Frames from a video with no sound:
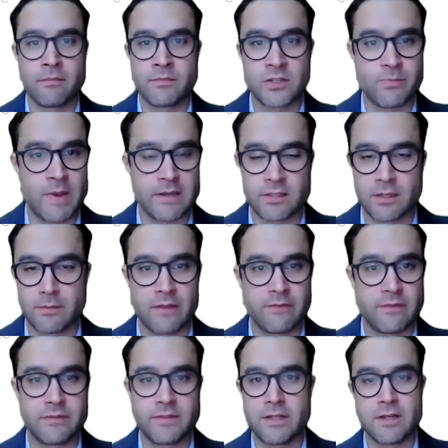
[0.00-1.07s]
just based on my
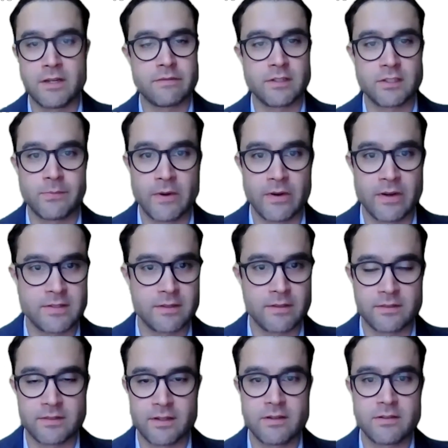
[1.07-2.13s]
15 years of experience
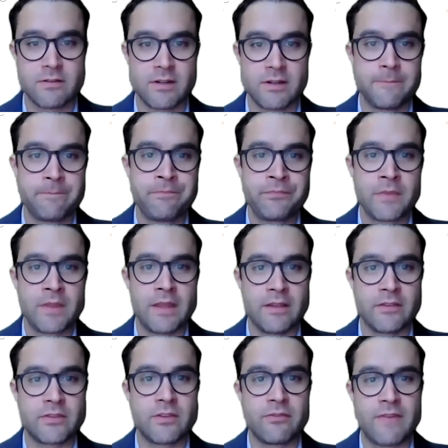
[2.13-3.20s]
in this industry,
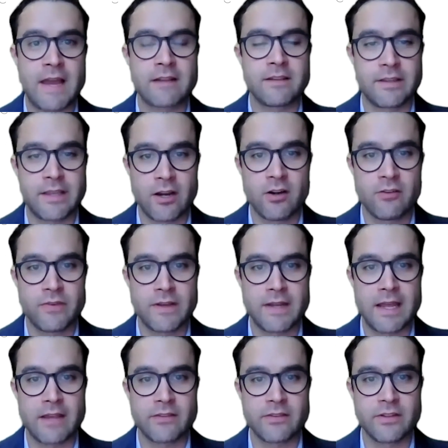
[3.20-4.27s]
is the fact that
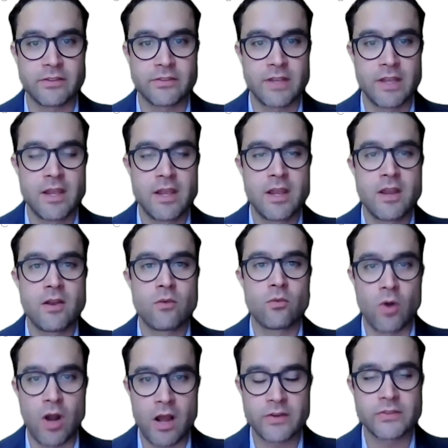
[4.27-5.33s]
Carofin has this
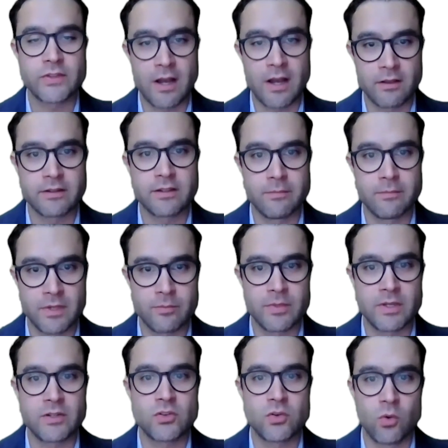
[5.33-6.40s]
rock solid
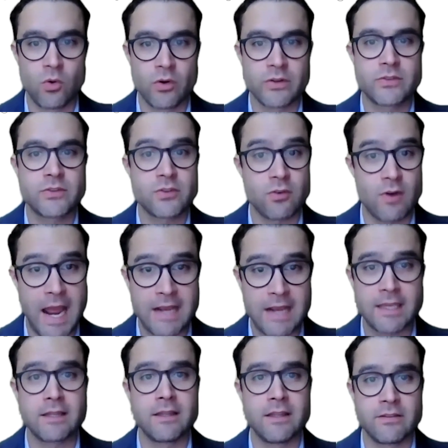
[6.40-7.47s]
commitment towards
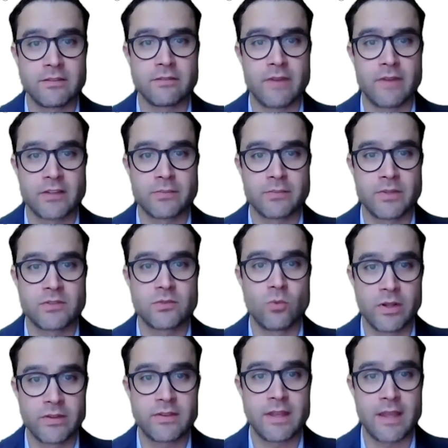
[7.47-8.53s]
tracking these
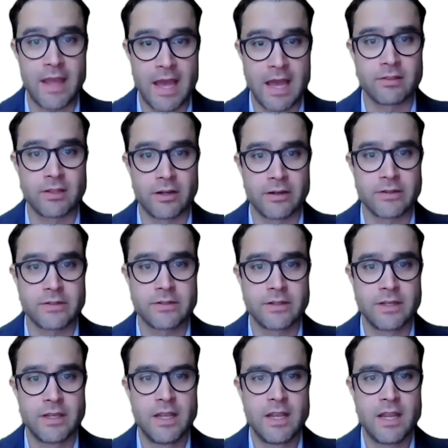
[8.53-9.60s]
investments once they have launched.
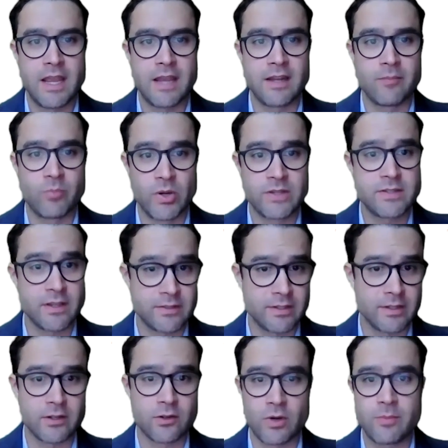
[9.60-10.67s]
And it puts
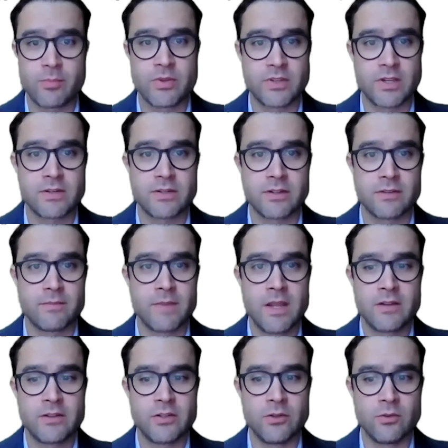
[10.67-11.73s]
us in a great position
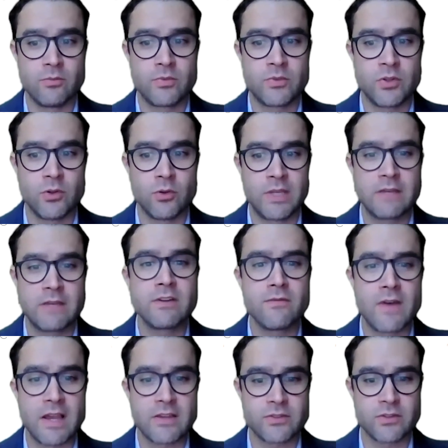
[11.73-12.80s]
to give
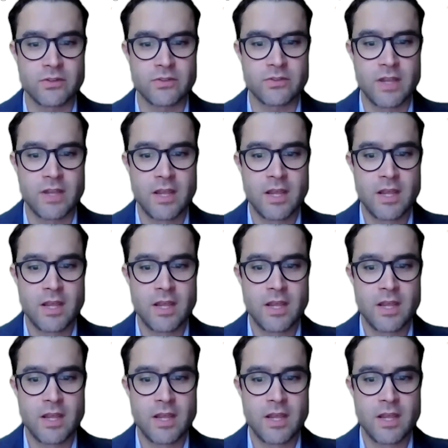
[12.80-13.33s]
investors